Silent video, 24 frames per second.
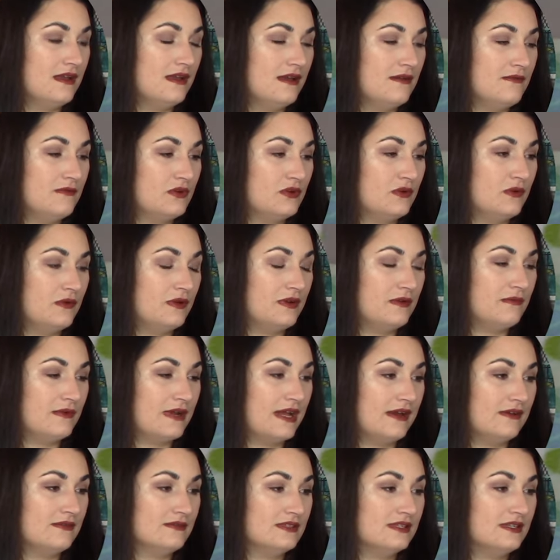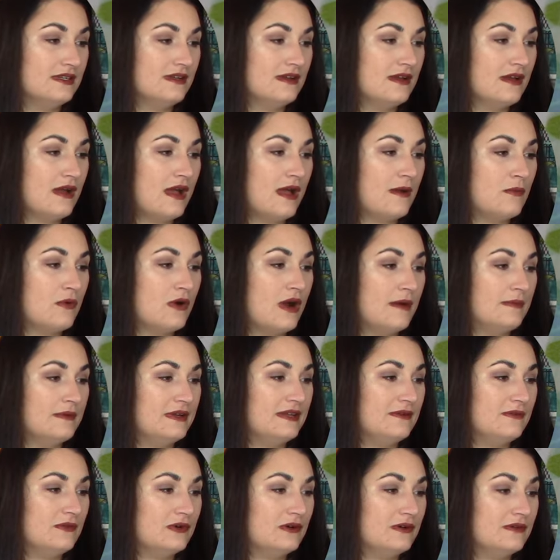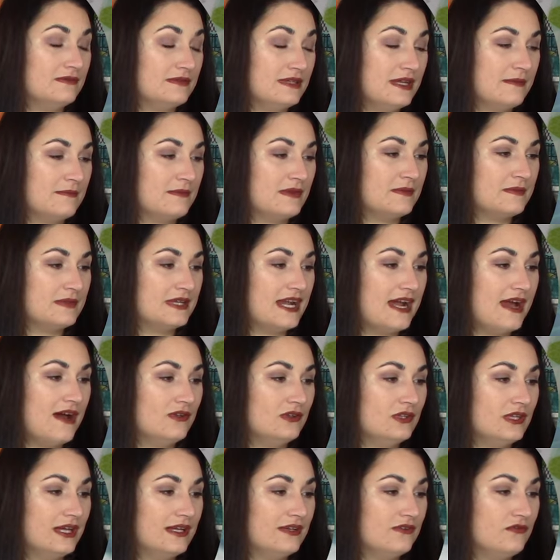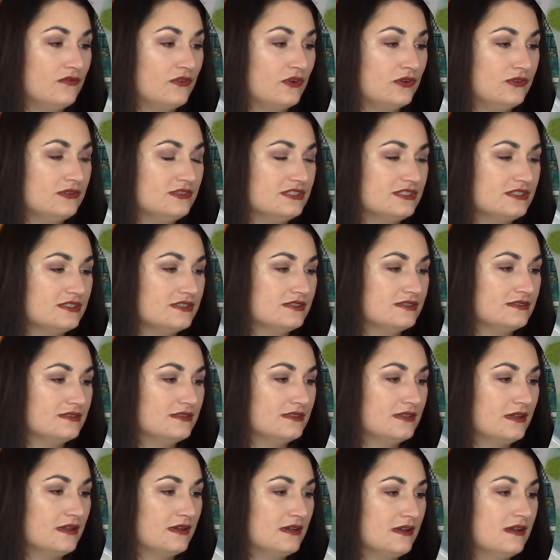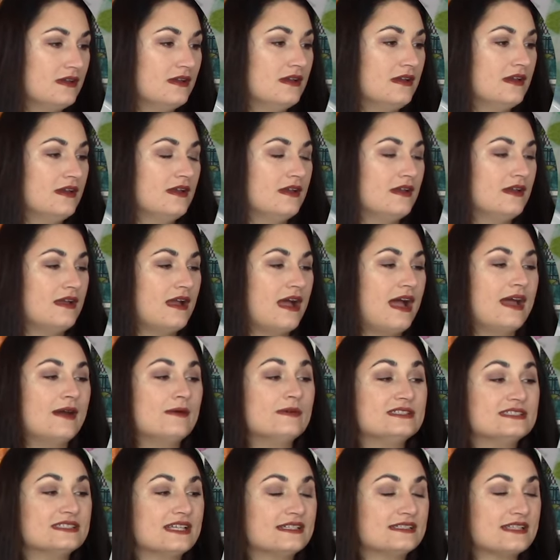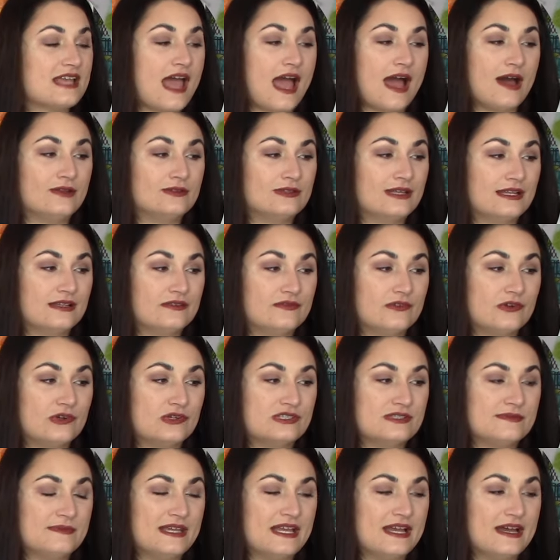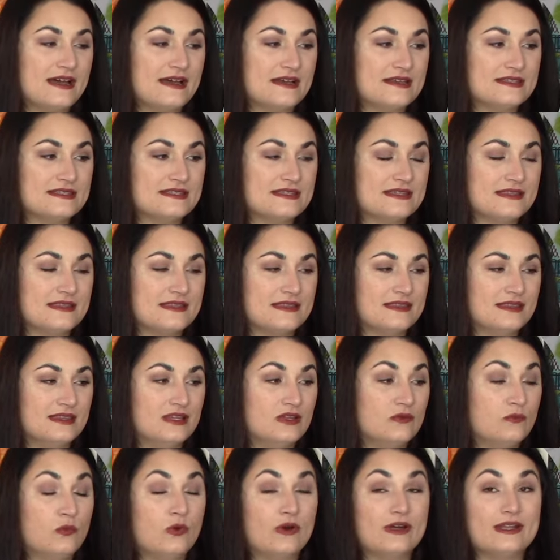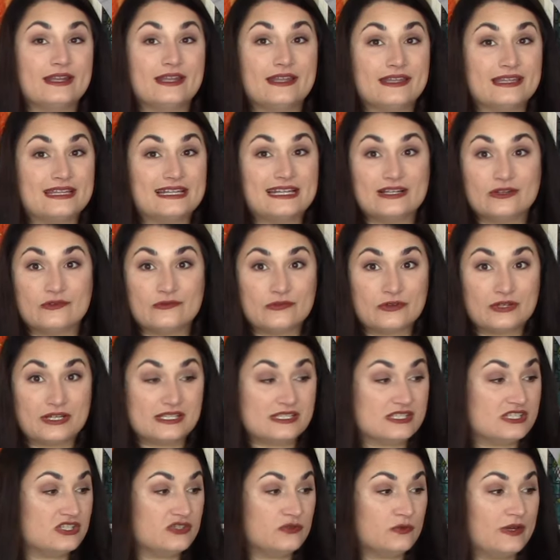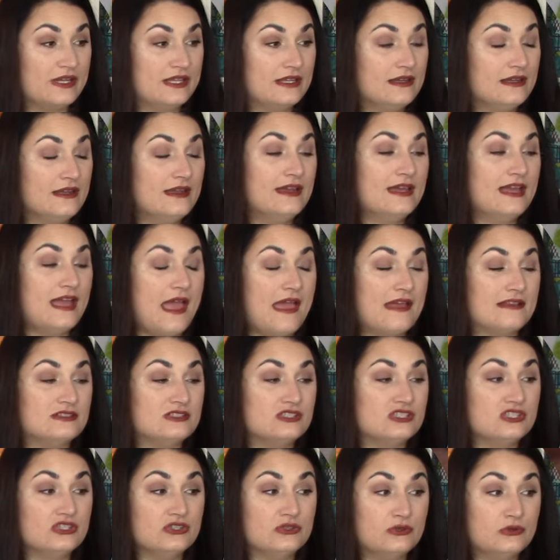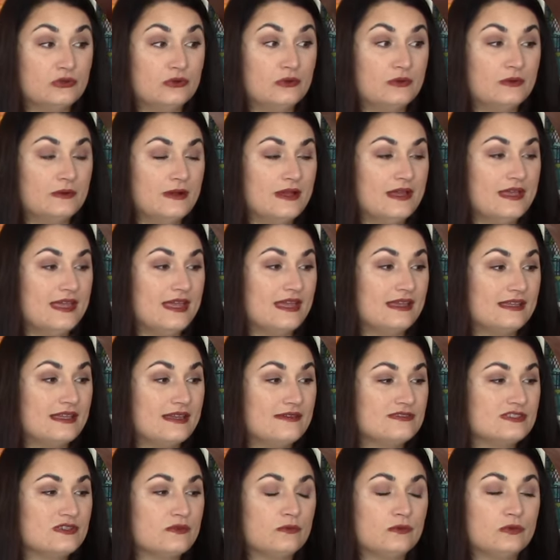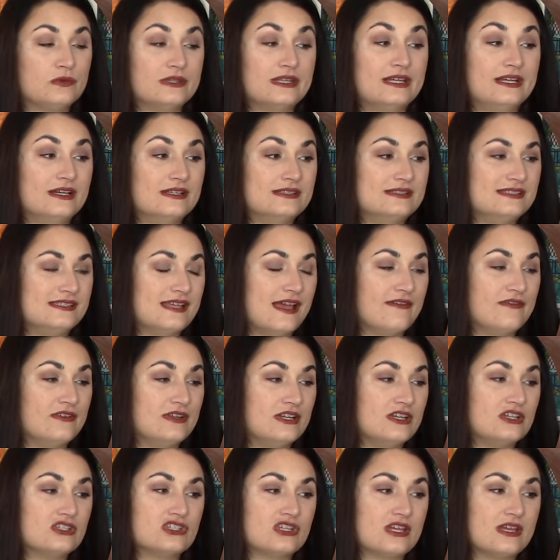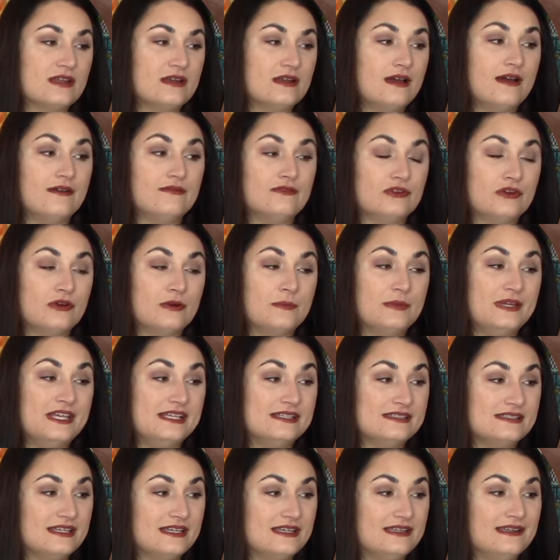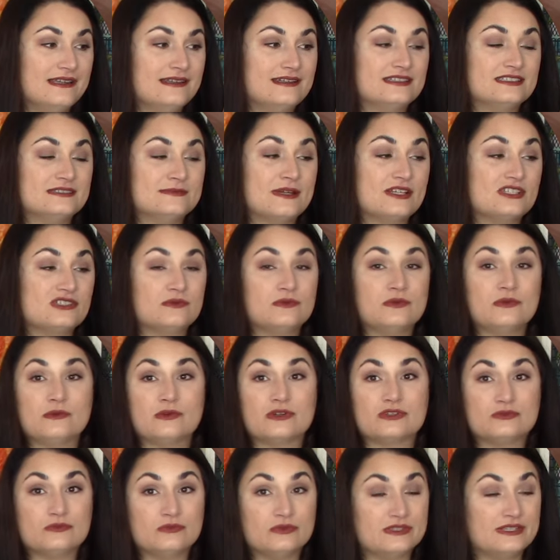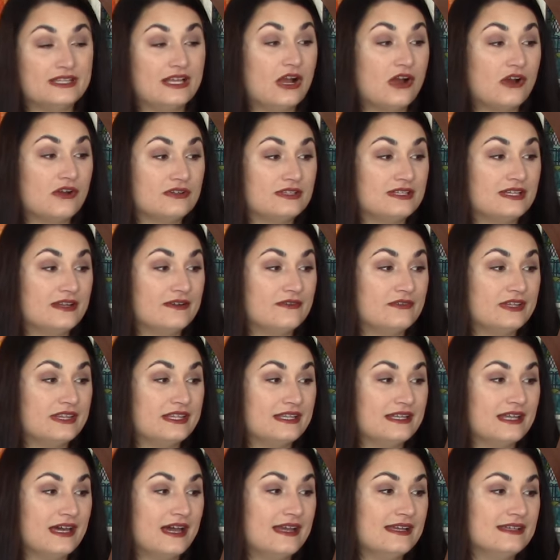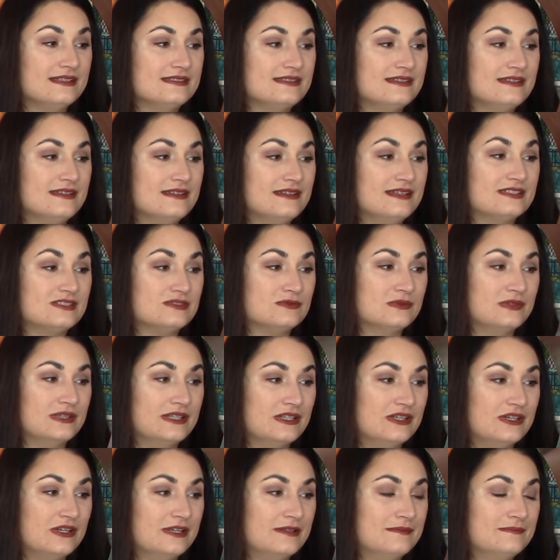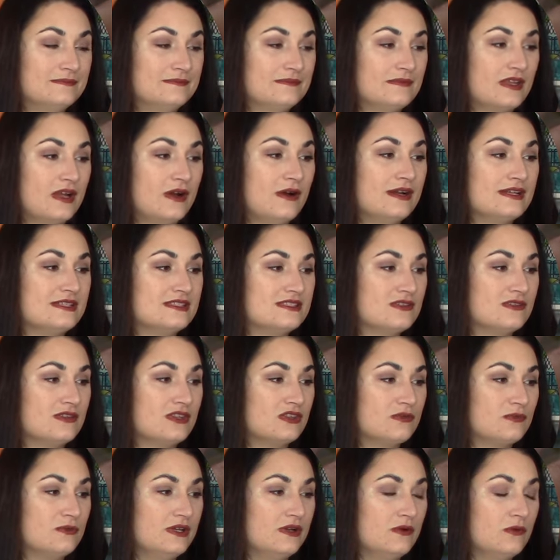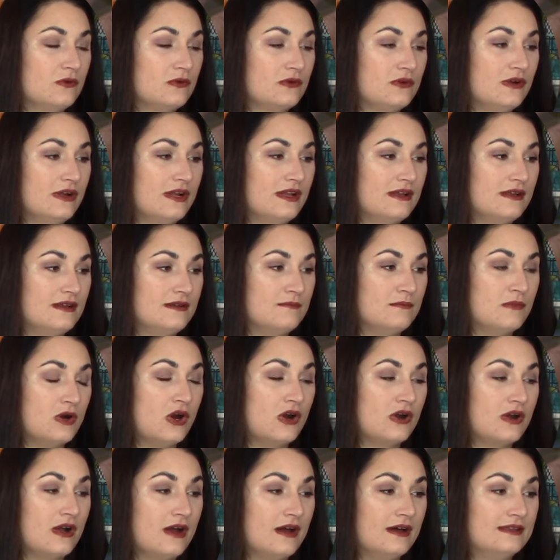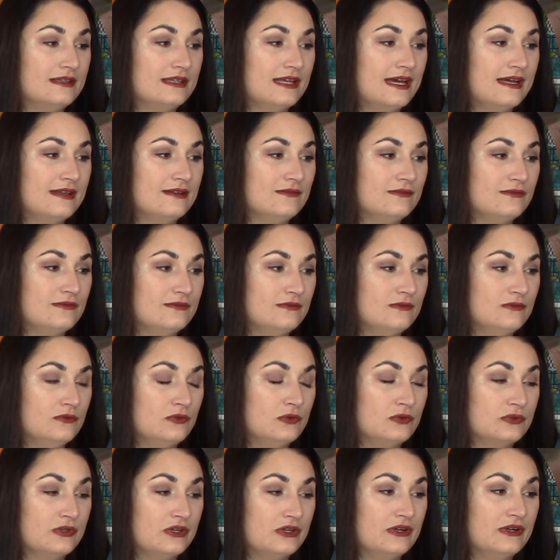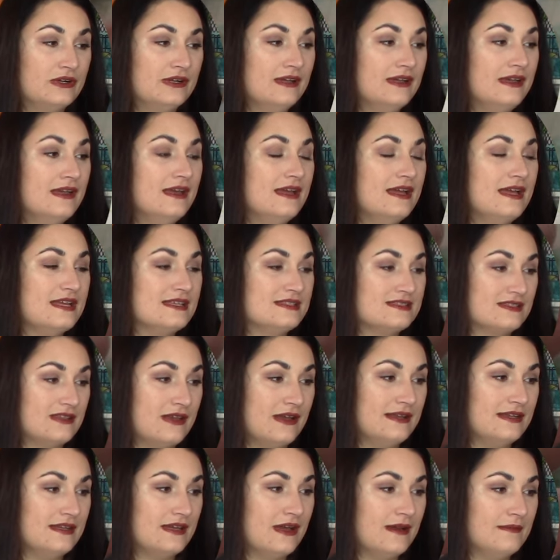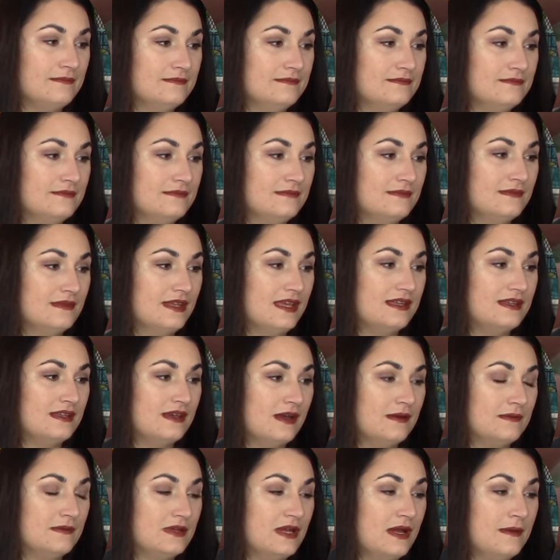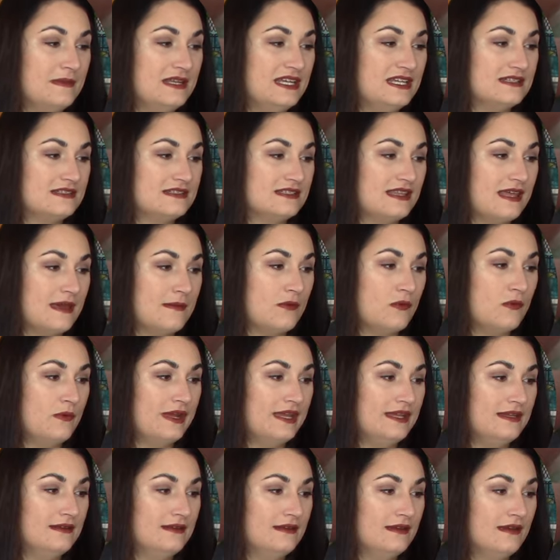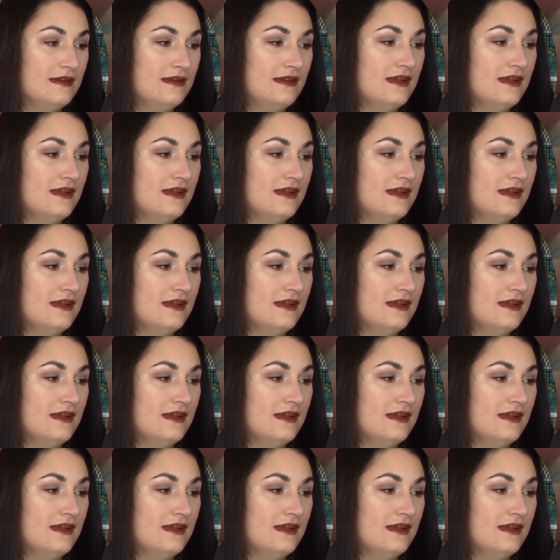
We're going around. I probably will, yep, I'm gonna outline first. I always like to outline first because one, then I don't forget to do it. And two, it gives it really good definition of your piecing, and especially when we worked really hard to get everything nice, it's really good. All right, so the three quarter mark on that ruler is lined up, and now I'm coming into that point.